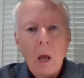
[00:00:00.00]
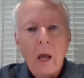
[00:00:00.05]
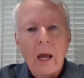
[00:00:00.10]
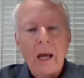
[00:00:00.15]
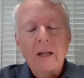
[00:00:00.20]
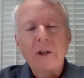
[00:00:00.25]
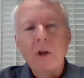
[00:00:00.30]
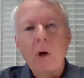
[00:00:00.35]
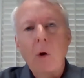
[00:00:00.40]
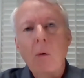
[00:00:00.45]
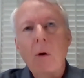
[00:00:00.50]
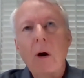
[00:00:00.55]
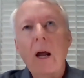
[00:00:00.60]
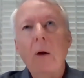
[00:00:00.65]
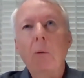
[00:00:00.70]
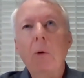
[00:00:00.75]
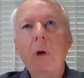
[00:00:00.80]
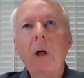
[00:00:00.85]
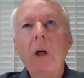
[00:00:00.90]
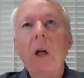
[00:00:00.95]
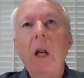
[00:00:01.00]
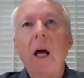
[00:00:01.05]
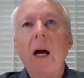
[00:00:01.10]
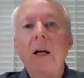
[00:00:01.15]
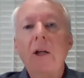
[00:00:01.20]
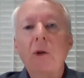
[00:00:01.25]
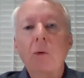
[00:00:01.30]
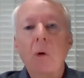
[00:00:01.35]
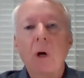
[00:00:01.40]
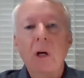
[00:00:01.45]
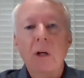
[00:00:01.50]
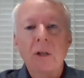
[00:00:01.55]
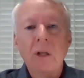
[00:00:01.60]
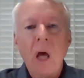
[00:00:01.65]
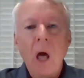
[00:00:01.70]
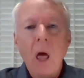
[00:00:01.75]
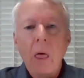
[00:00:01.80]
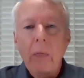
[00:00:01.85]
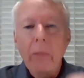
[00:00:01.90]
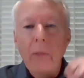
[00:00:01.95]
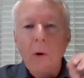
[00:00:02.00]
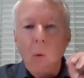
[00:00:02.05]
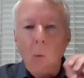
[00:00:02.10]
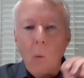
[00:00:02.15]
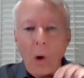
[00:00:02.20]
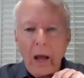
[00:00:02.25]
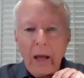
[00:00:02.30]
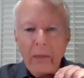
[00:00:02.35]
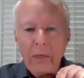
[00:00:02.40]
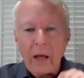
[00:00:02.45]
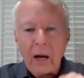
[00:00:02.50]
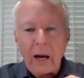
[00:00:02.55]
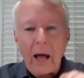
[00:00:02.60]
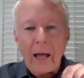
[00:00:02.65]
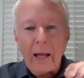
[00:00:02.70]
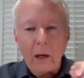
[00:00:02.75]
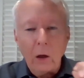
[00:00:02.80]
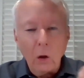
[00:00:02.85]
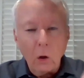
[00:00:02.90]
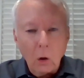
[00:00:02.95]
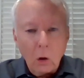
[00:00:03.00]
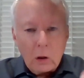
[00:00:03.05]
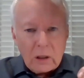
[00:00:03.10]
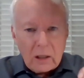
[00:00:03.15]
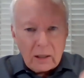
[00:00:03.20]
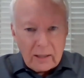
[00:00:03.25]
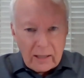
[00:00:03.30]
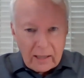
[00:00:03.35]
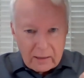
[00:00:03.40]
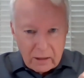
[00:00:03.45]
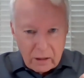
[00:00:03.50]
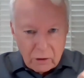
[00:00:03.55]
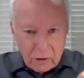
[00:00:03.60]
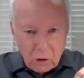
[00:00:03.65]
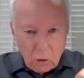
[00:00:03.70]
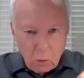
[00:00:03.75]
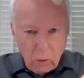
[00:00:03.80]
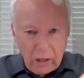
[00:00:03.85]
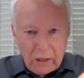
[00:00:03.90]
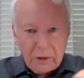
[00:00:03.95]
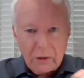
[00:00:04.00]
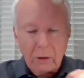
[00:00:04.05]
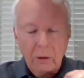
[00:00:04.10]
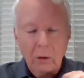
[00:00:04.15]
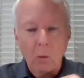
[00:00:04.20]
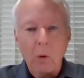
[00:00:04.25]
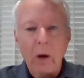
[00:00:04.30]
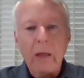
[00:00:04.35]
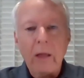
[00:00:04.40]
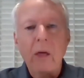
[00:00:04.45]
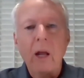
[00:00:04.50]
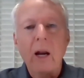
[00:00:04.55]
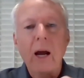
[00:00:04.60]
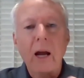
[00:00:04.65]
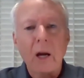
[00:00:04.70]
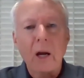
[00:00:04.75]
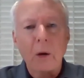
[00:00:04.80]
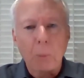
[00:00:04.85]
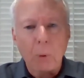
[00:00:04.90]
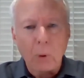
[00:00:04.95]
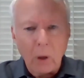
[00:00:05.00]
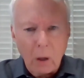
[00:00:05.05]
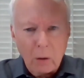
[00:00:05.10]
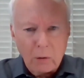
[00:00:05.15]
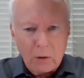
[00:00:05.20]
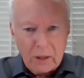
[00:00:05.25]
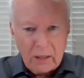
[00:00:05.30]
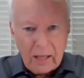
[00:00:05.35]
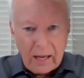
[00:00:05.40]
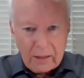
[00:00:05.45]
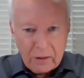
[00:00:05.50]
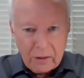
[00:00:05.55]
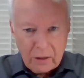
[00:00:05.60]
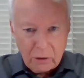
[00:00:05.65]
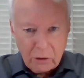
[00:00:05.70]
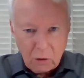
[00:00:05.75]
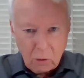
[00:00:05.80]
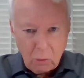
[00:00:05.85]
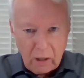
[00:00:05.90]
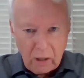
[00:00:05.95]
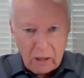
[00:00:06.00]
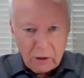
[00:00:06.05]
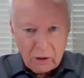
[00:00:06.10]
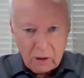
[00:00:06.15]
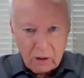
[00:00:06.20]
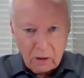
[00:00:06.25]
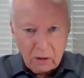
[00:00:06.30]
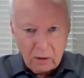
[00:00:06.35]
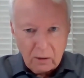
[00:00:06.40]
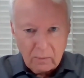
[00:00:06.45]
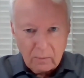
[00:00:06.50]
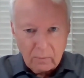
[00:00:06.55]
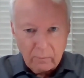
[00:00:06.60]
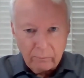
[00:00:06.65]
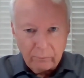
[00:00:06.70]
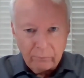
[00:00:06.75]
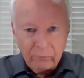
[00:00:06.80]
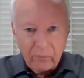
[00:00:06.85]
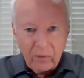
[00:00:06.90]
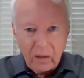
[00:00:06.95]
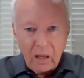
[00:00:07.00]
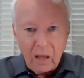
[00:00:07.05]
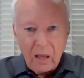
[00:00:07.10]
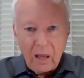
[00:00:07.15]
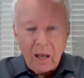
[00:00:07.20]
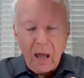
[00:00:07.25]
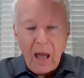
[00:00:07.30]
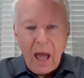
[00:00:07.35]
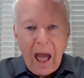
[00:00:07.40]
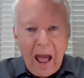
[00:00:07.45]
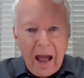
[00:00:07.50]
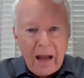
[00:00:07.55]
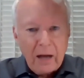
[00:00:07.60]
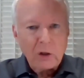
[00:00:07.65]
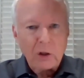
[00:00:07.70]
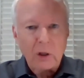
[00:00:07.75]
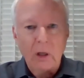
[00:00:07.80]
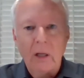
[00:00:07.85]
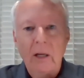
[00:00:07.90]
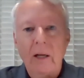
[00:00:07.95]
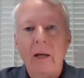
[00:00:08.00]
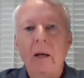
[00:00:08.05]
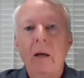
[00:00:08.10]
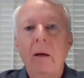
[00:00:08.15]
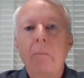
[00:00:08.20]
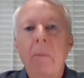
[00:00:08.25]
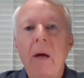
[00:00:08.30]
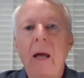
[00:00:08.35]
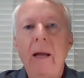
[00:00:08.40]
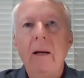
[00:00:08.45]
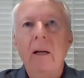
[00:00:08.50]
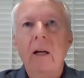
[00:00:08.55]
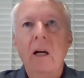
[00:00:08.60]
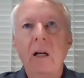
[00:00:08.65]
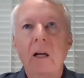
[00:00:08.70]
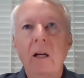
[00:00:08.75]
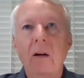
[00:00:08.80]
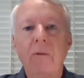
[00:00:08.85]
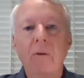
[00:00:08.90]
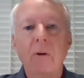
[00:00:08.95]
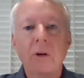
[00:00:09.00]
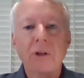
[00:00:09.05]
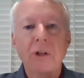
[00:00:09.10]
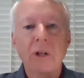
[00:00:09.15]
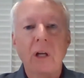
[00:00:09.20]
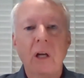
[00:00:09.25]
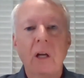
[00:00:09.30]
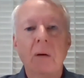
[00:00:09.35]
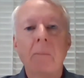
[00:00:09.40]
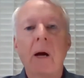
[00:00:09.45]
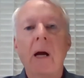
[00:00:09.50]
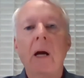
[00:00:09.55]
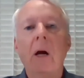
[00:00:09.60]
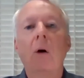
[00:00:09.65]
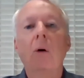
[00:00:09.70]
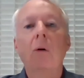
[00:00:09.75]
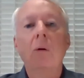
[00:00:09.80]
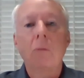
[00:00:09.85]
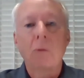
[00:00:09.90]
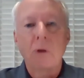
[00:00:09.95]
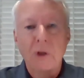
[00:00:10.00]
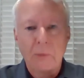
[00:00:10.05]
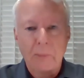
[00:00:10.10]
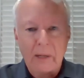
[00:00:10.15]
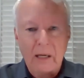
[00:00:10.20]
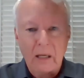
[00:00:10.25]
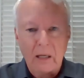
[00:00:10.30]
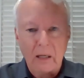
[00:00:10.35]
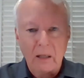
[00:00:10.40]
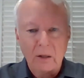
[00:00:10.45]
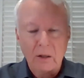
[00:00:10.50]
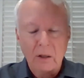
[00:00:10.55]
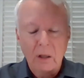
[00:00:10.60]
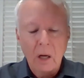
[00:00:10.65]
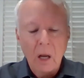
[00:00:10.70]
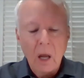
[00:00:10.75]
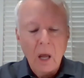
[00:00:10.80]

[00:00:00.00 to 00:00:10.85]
And so what I realized was the way that I looked at that situation, the way that I approached that situation actually made a difference in my own response.